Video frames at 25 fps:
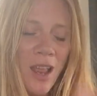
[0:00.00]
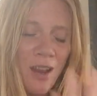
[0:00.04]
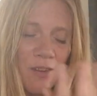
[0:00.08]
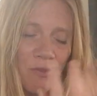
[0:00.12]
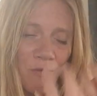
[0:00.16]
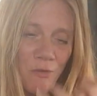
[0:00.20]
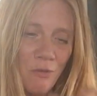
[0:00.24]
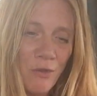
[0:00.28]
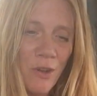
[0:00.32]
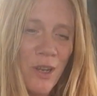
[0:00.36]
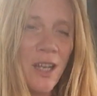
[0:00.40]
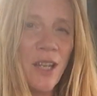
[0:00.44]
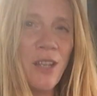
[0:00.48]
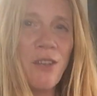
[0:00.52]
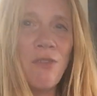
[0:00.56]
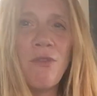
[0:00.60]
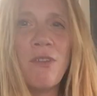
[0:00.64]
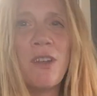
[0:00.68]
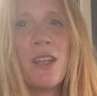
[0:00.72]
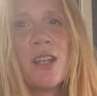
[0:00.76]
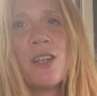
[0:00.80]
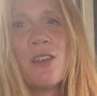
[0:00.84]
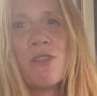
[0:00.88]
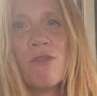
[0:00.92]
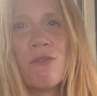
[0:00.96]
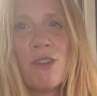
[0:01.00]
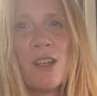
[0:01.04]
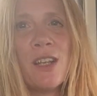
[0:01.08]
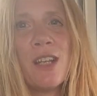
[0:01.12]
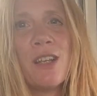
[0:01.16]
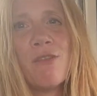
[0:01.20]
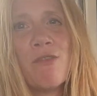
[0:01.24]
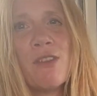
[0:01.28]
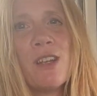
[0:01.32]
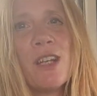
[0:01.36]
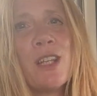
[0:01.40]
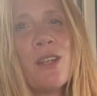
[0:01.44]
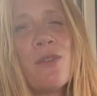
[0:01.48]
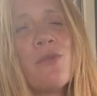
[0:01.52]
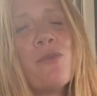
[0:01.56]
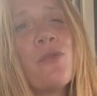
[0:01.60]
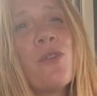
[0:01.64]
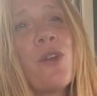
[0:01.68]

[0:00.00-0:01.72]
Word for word: and really, really, really, really